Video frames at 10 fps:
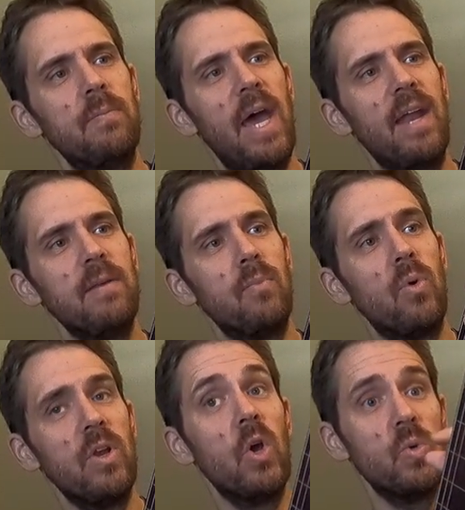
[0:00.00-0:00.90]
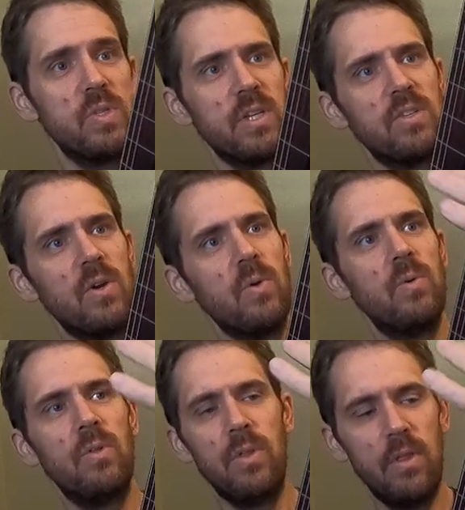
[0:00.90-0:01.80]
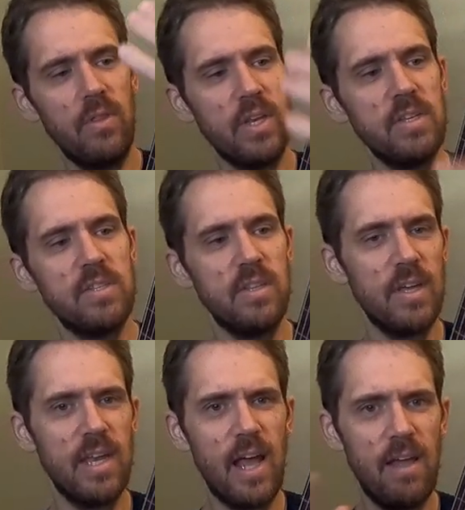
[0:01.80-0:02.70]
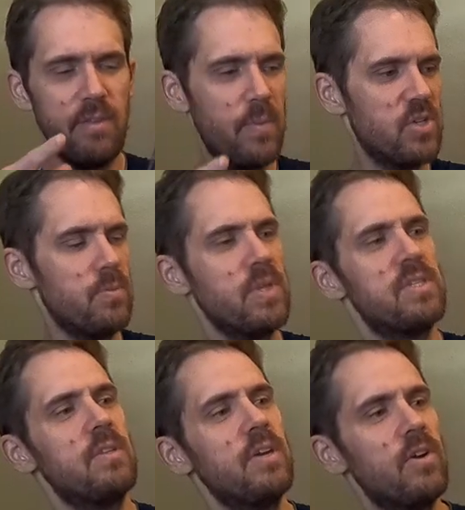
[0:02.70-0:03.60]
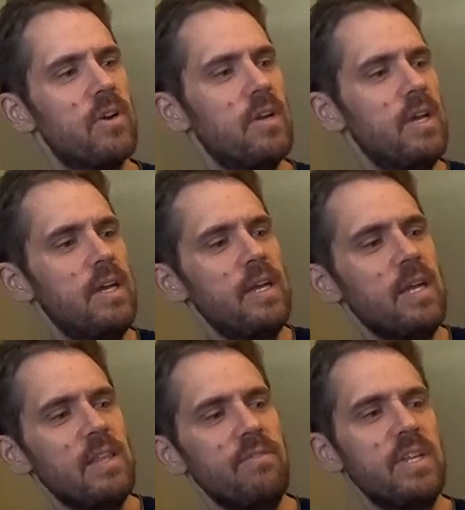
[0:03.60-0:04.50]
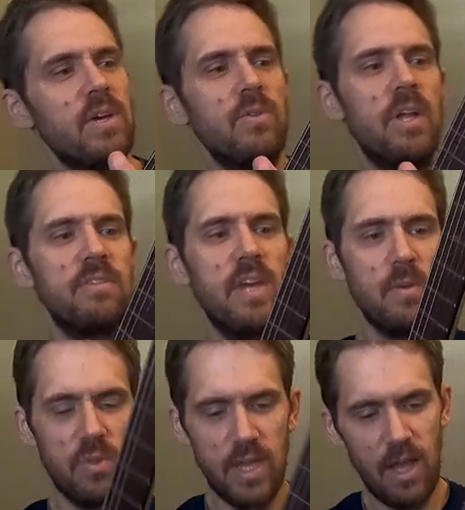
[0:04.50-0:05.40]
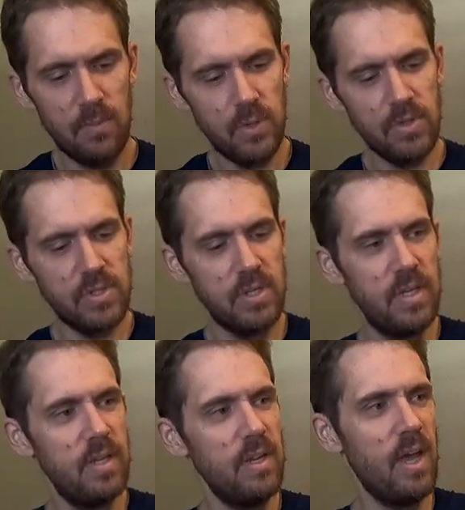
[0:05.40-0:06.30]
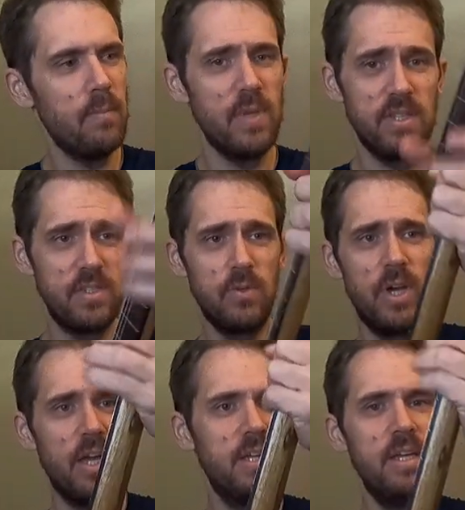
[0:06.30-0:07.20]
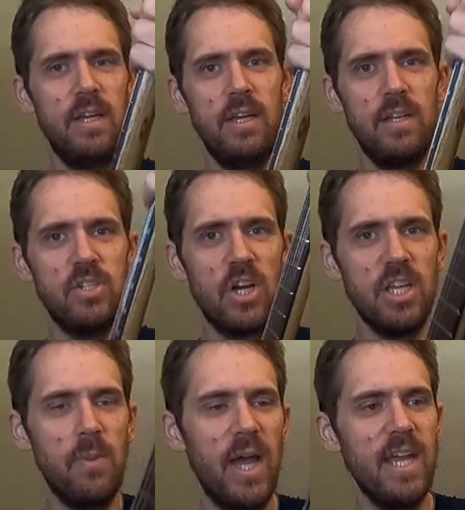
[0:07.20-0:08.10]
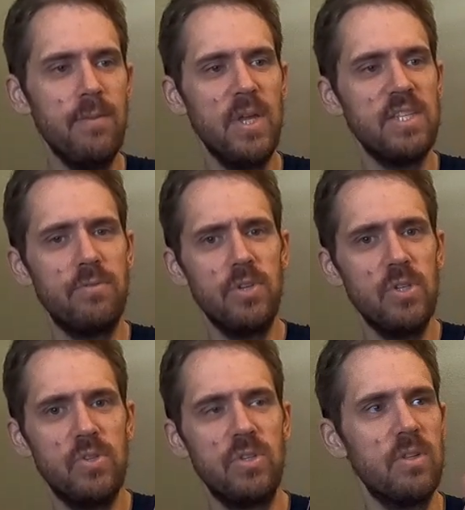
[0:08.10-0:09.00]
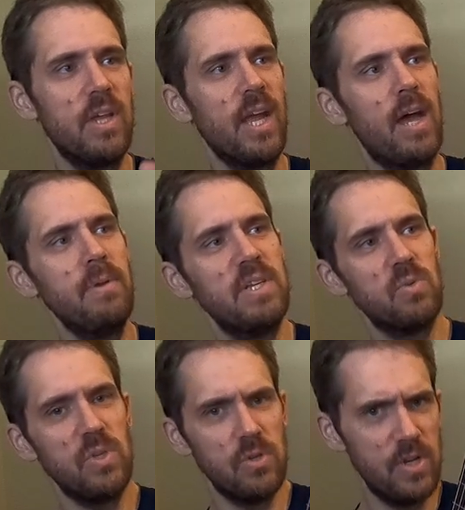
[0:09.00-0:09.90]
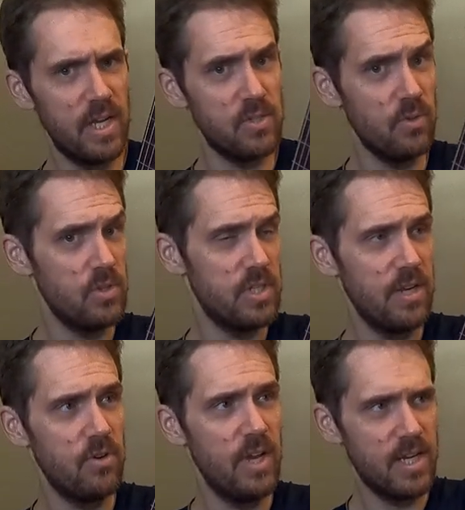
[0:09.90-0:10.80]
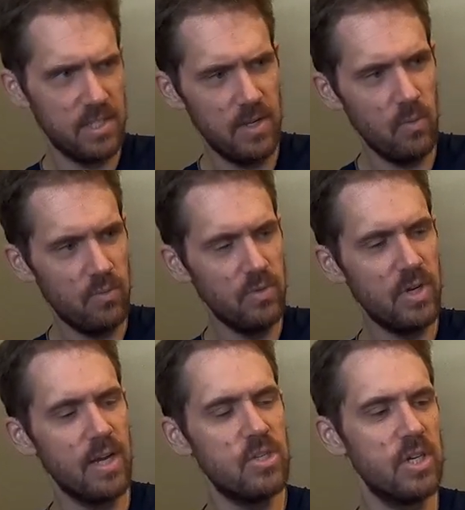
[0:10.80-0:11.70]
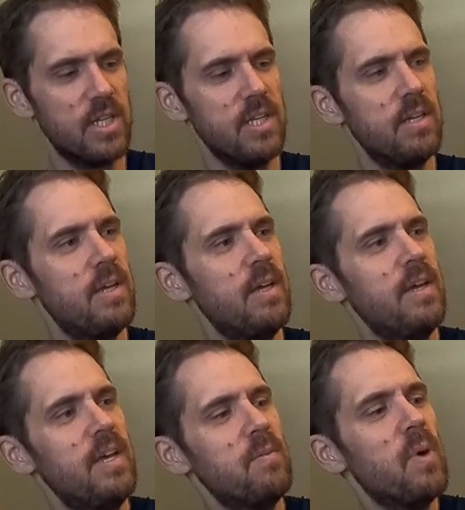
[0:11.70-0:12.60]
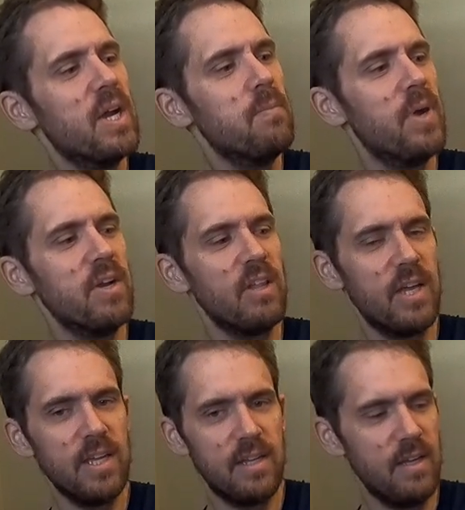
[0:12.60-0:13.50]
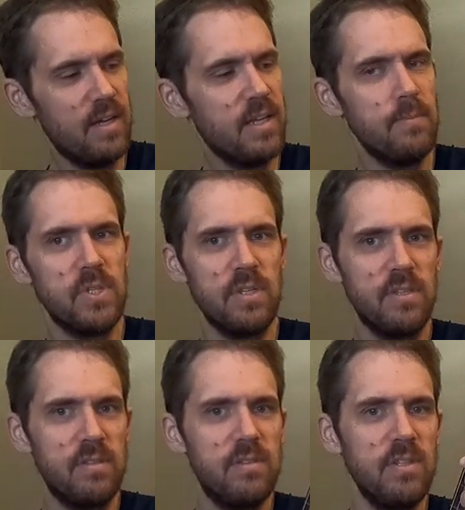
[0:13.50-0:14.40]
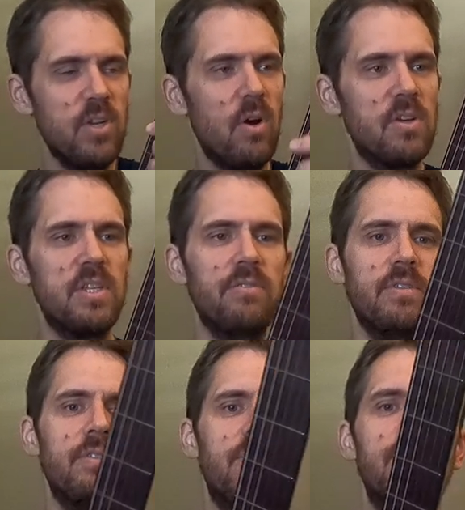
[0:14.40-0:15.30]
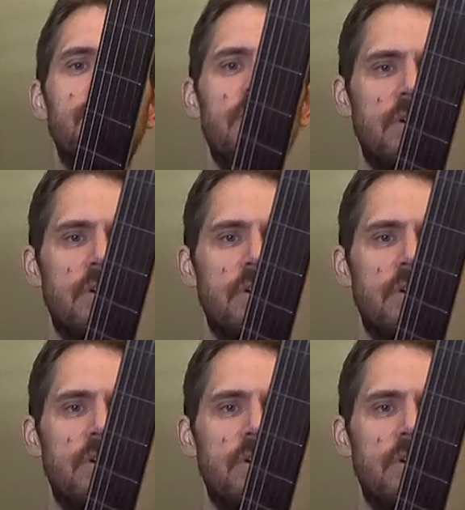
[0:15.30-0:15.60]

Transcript: adding 0.060 thickness to that, and I'll have the measurements later in the video that I'll take with the calipers. It's still not chunky by any means. If you're used to like Ibanez Wizard necks or their standard necks, it would feel kind of chunky, but compared to like Gibson, R7s